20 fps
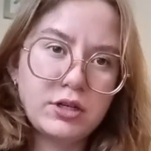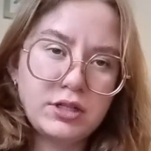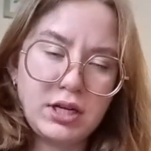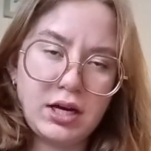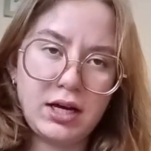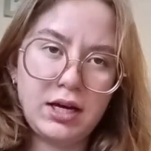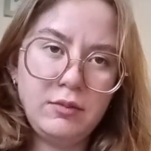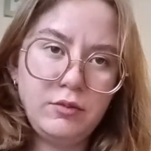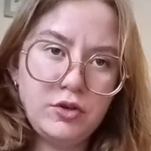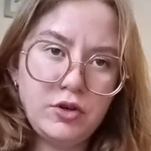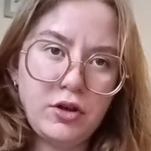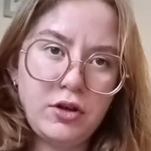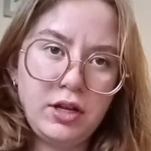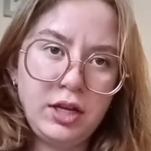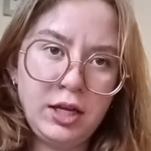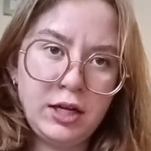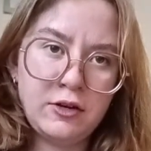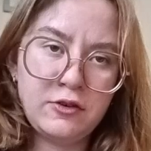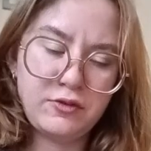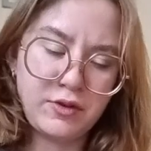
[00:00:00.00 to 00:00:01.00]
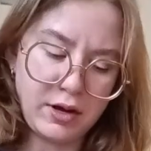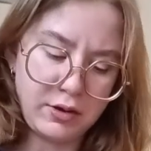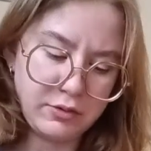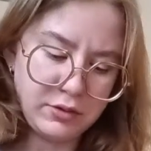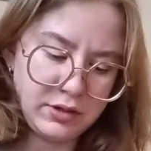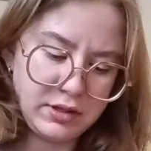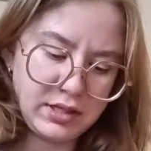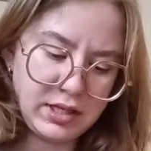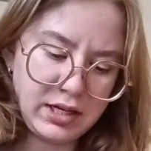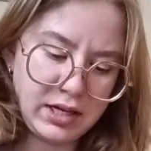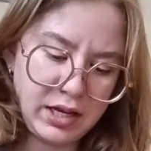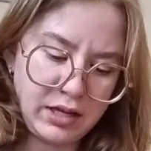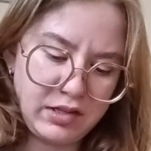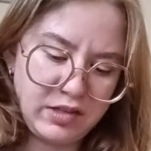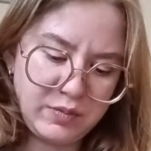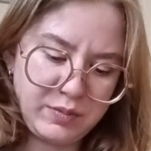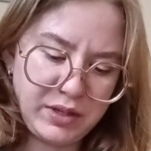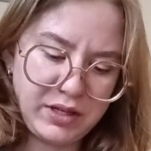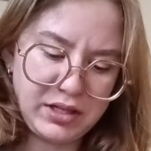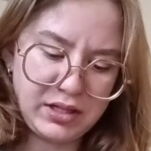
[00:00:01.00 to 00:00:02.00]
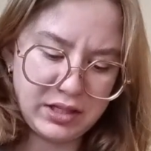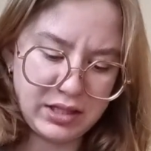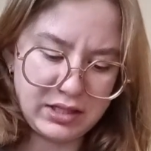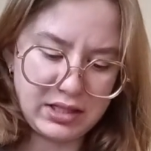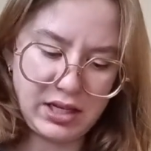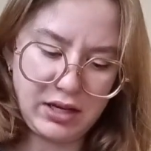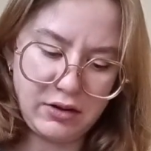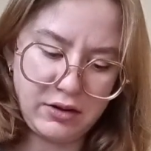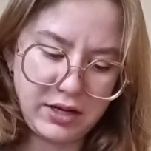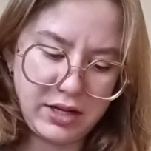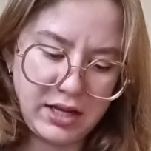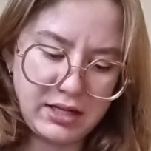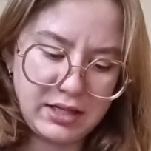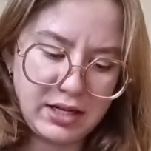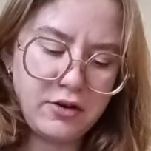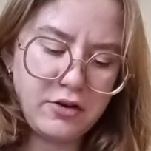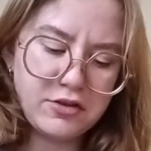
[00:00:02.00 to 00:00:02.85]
time turning it around than I spend knitting on it.